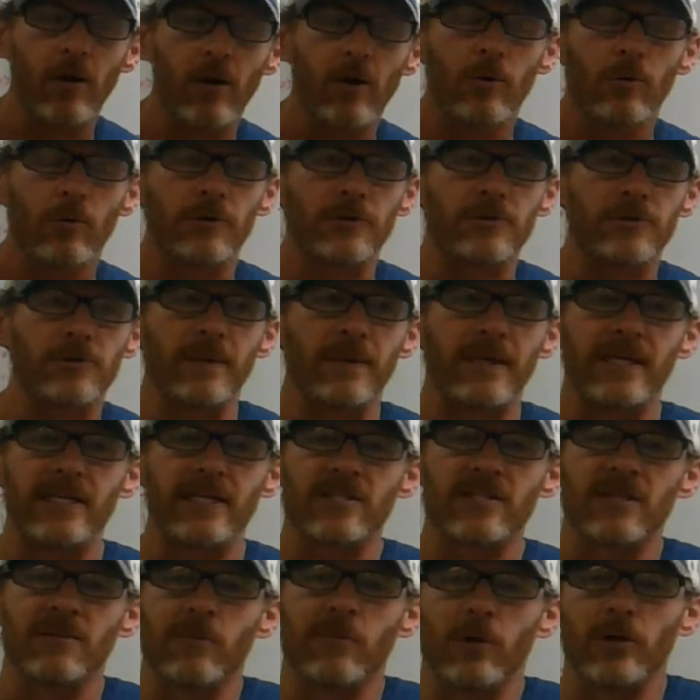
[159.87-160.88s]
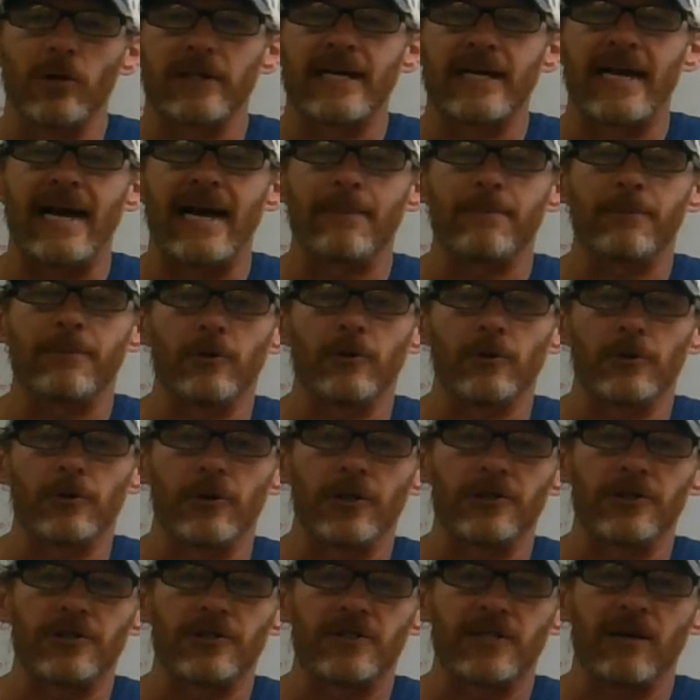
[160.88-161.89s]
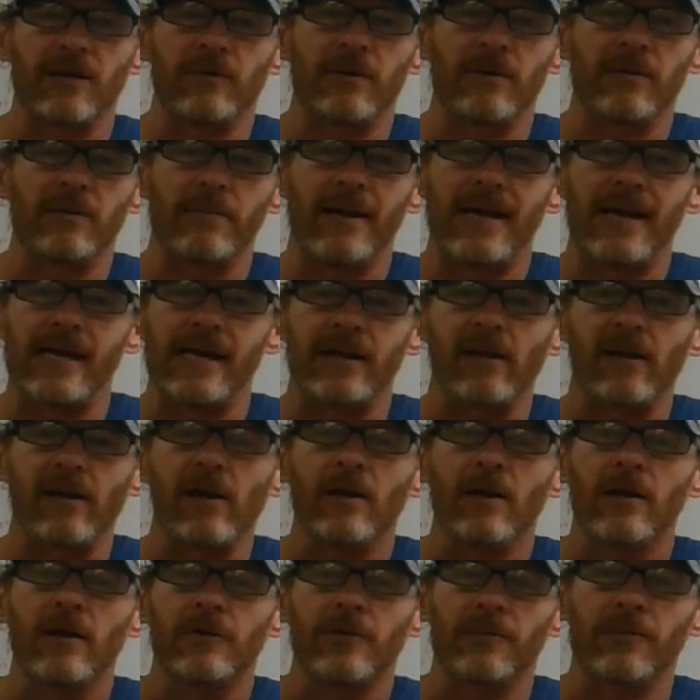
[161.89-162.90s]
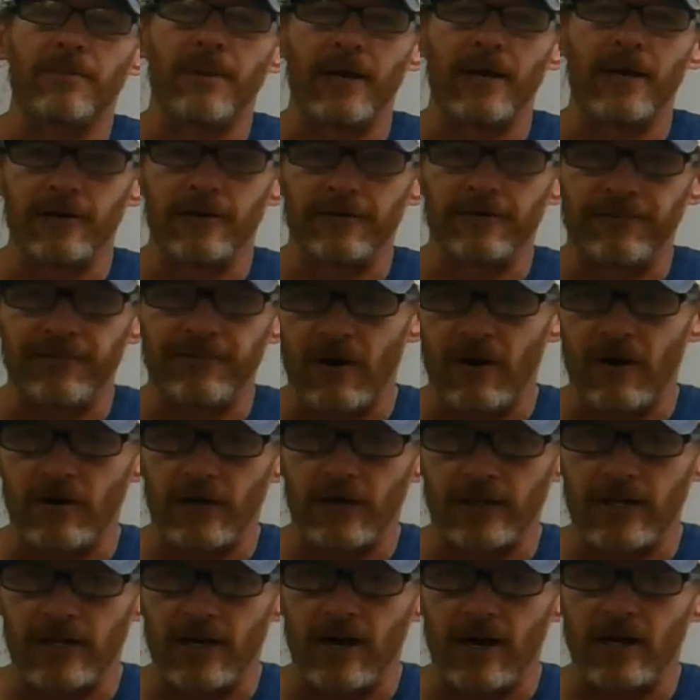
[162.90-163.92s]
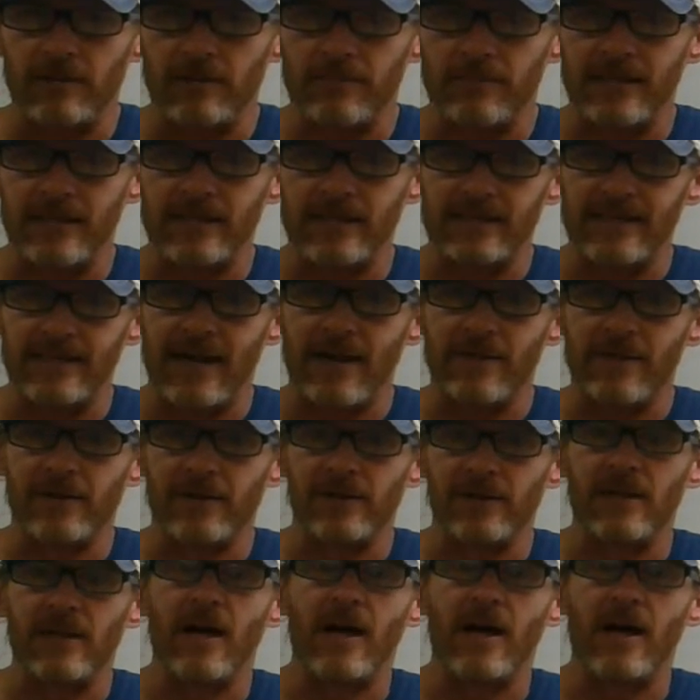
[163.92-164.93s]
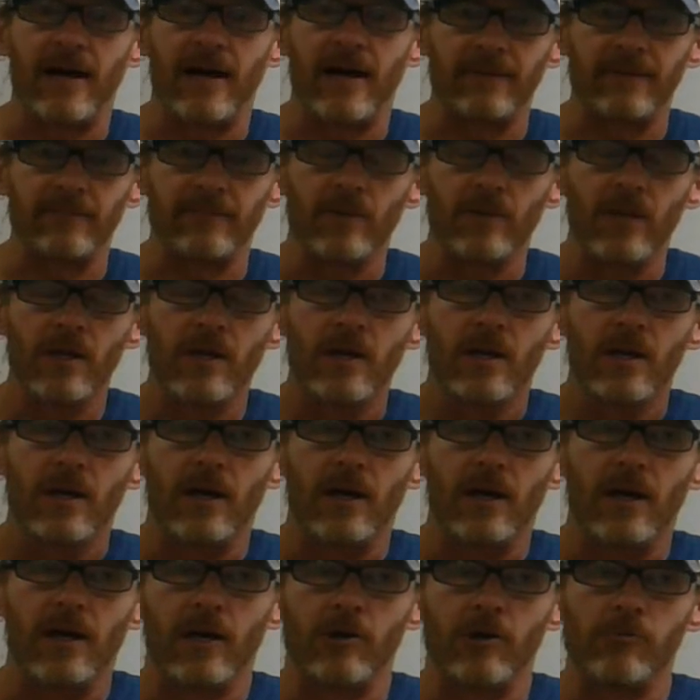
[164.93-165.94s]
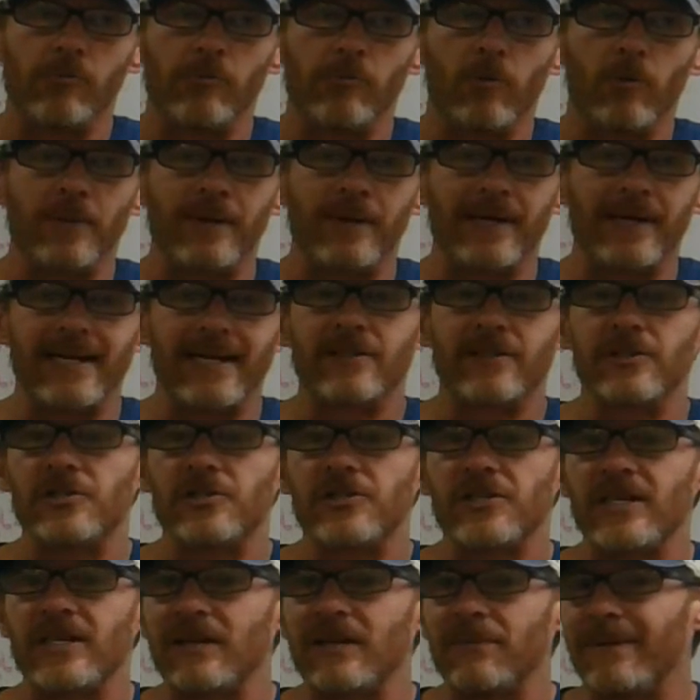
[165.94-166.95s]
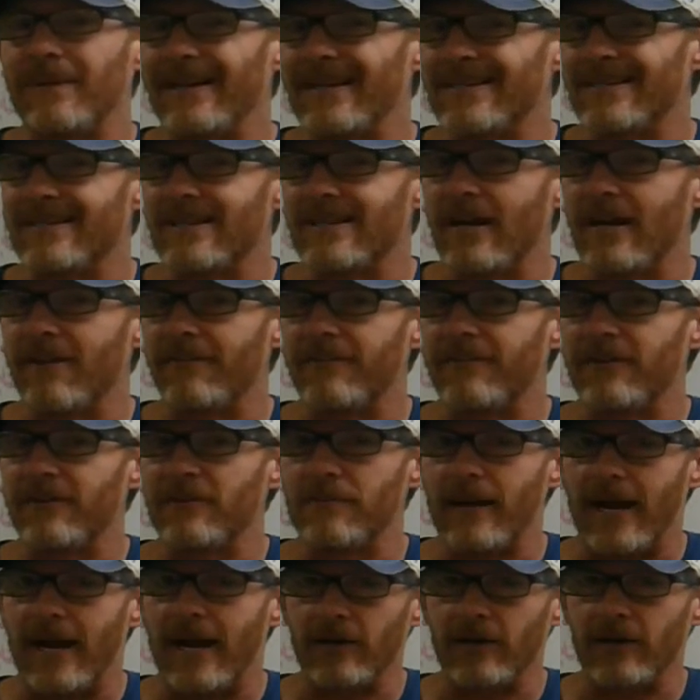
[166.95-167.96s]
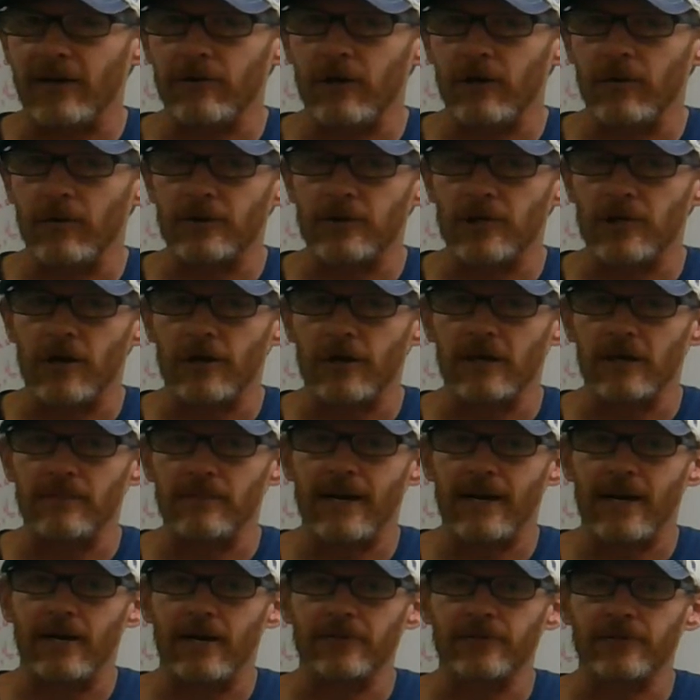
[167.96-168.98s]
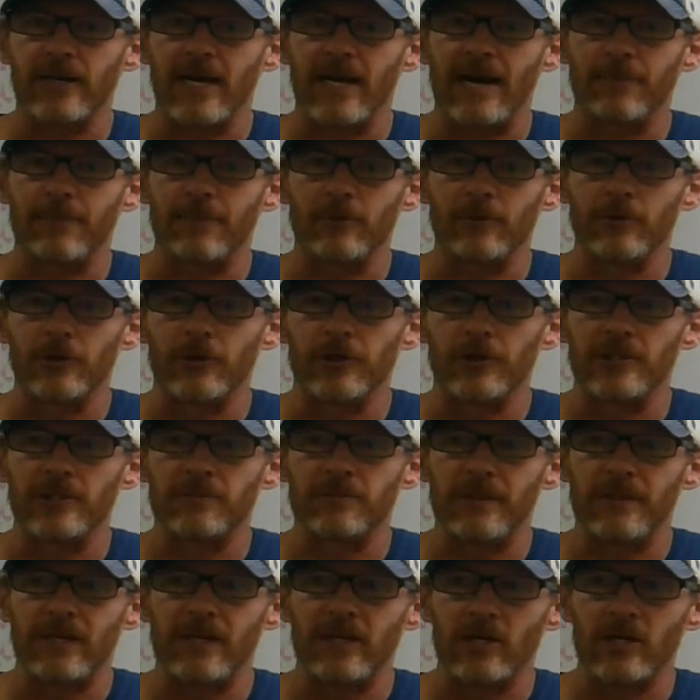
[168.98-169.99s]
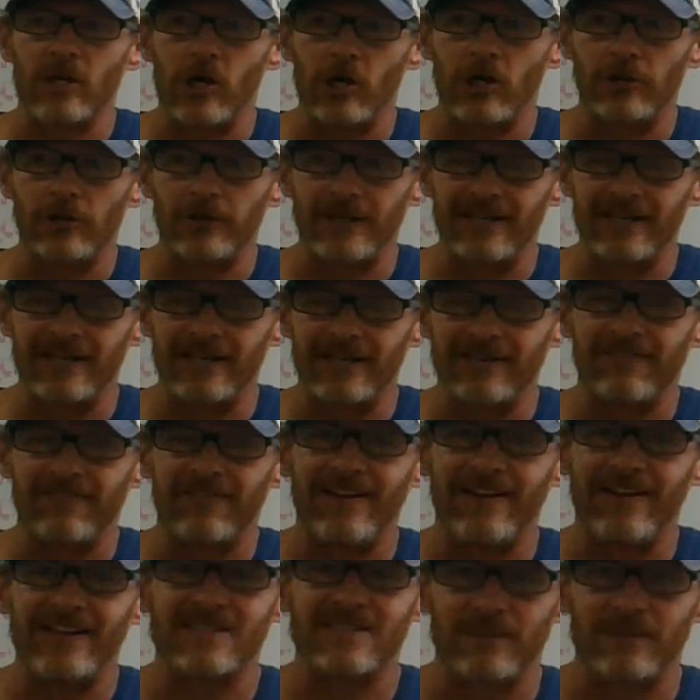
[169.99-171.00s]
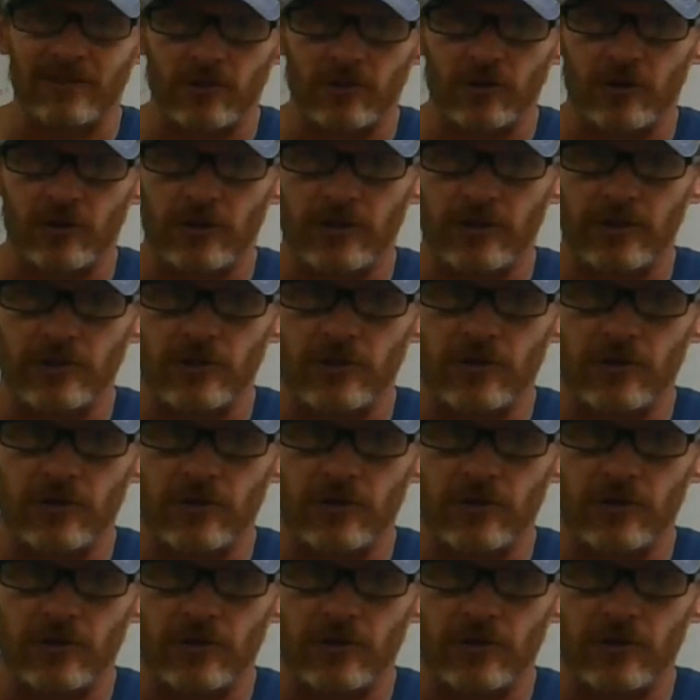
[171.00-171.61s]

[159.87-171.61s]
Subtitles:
which means the more capital goods that we make, the better for our economy down the line. When we get to GDP stuff in macro, we talk about capital goods being called investment goods or